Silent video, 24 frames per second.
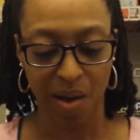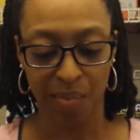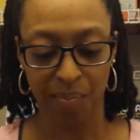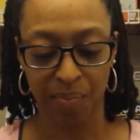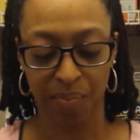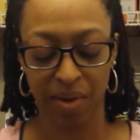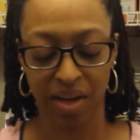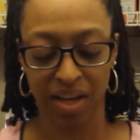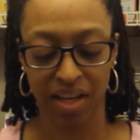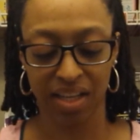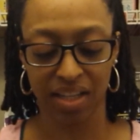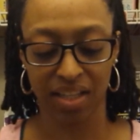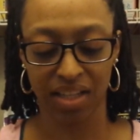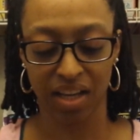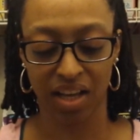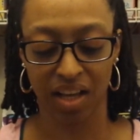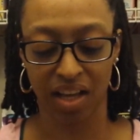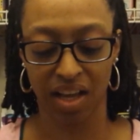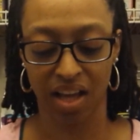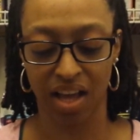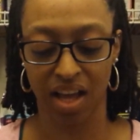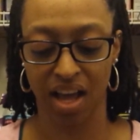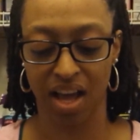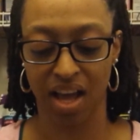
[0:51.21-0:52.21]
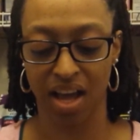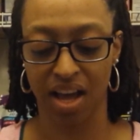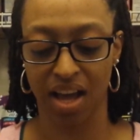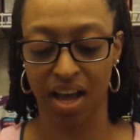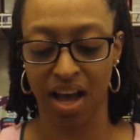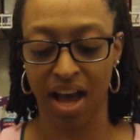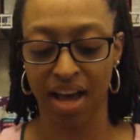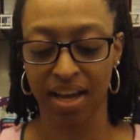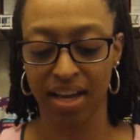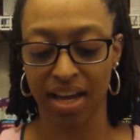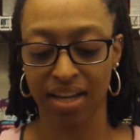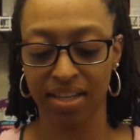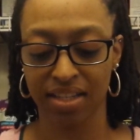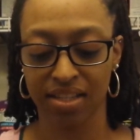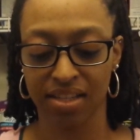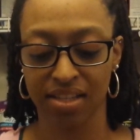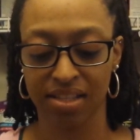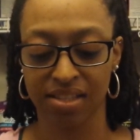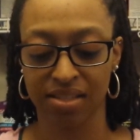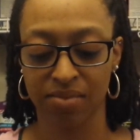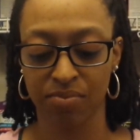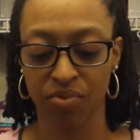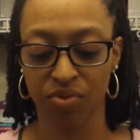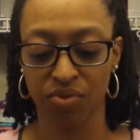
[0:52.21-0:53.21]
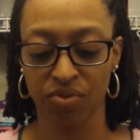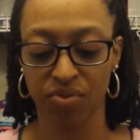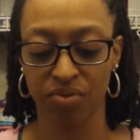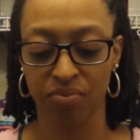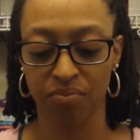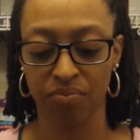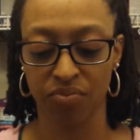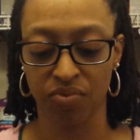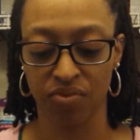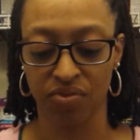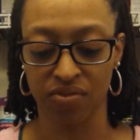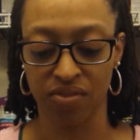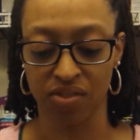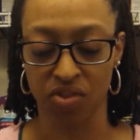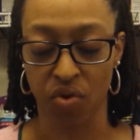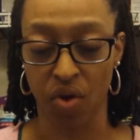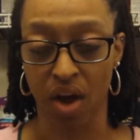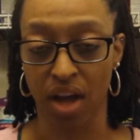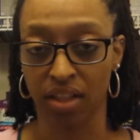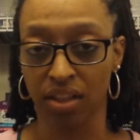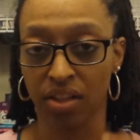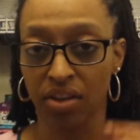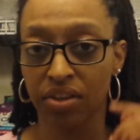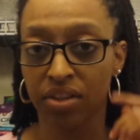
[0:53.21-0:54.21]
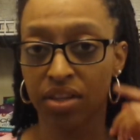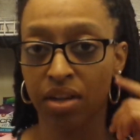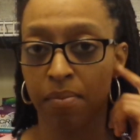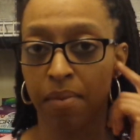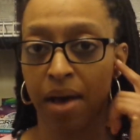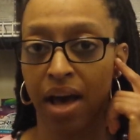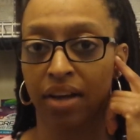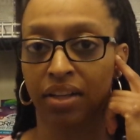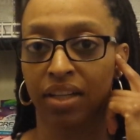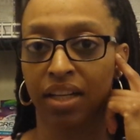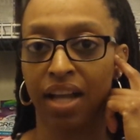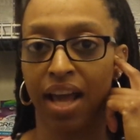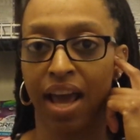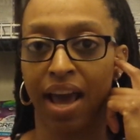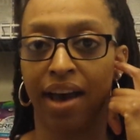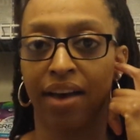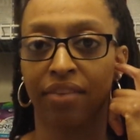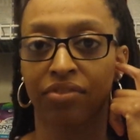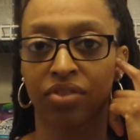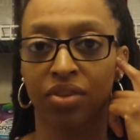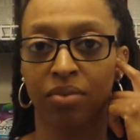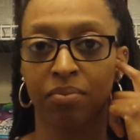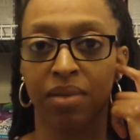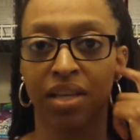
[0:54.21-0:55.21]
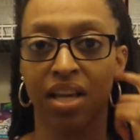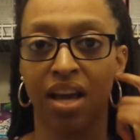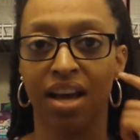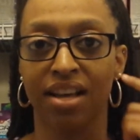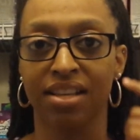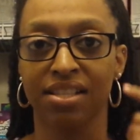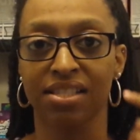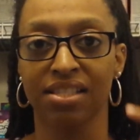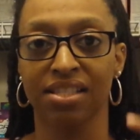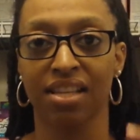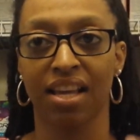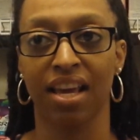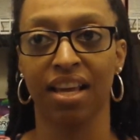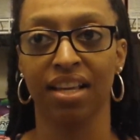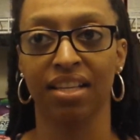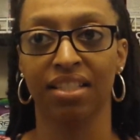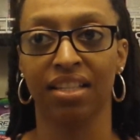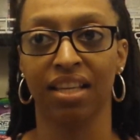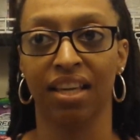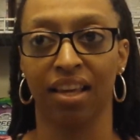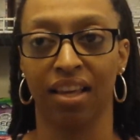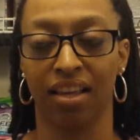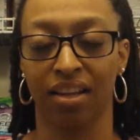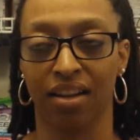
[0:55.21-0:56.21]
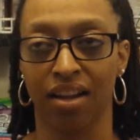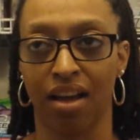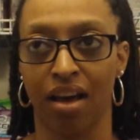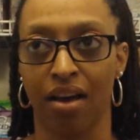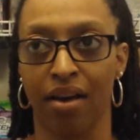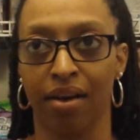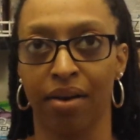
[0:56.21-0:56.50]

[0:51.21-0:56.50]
But I got into Smooth Moves, or I learned about it after Beyonce did